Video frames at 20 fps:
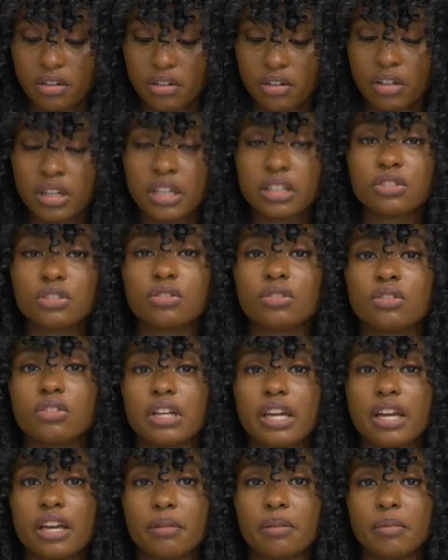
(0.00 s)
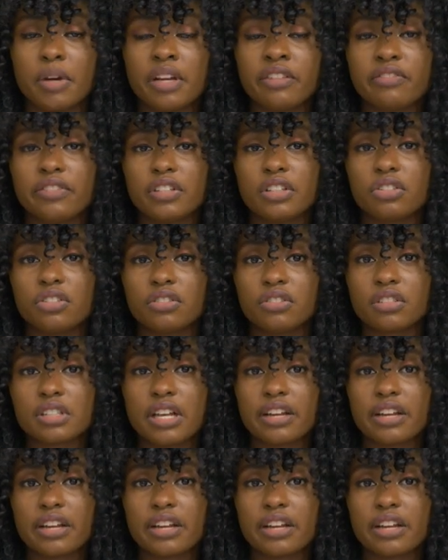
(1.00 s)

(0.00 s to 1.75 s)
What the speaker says: Alright, so yeah, my videos,